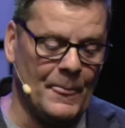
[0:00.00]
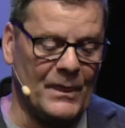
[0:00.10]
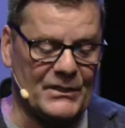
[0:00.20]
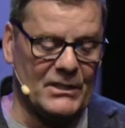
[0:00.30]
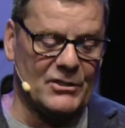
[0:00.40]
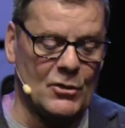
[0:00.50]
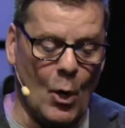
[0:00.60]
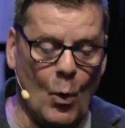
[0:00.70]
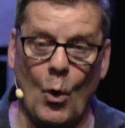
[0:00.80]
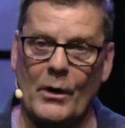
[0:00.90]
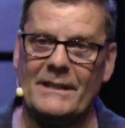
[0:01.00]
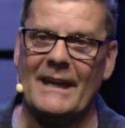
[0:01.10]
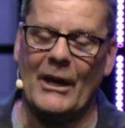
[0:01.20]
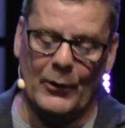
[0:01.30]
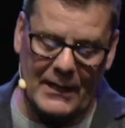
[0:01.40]
This is no
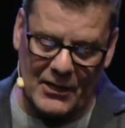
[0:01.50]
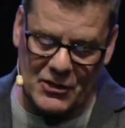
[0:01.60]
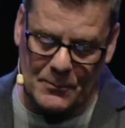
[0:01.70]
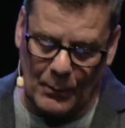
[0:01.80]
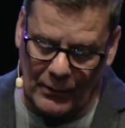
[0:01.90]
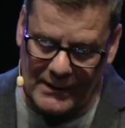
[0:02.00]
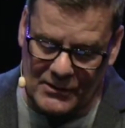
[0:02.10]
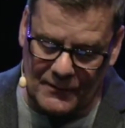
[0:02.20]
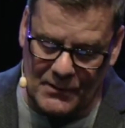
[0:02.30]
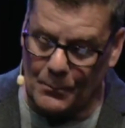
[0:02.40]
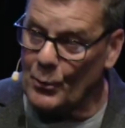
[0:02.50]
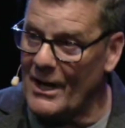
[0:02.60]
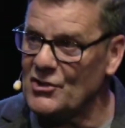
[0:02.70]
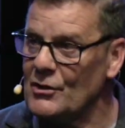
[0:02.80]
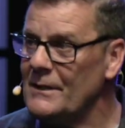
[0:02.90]
ordinary experience of
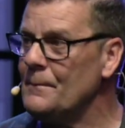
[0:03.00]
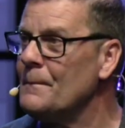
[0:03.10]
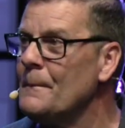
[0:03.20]
depression.